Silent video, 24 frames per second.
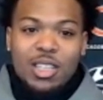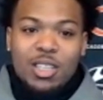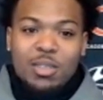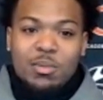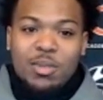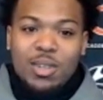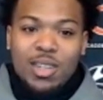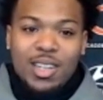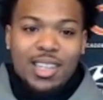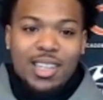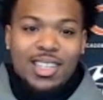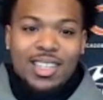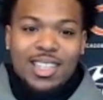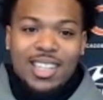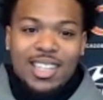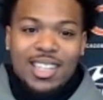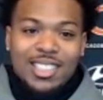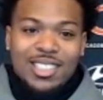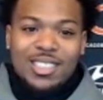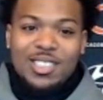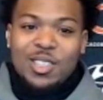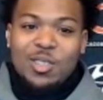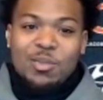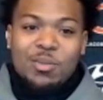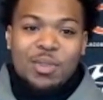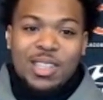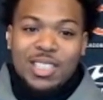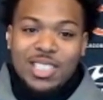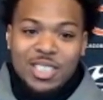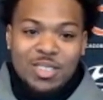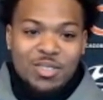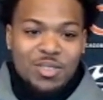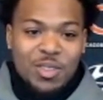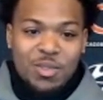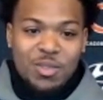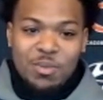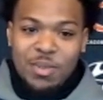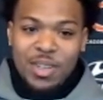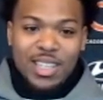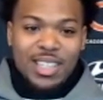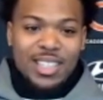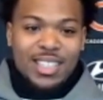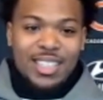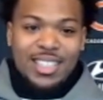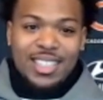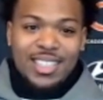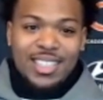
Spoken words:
the play. And I just told myself, go make it.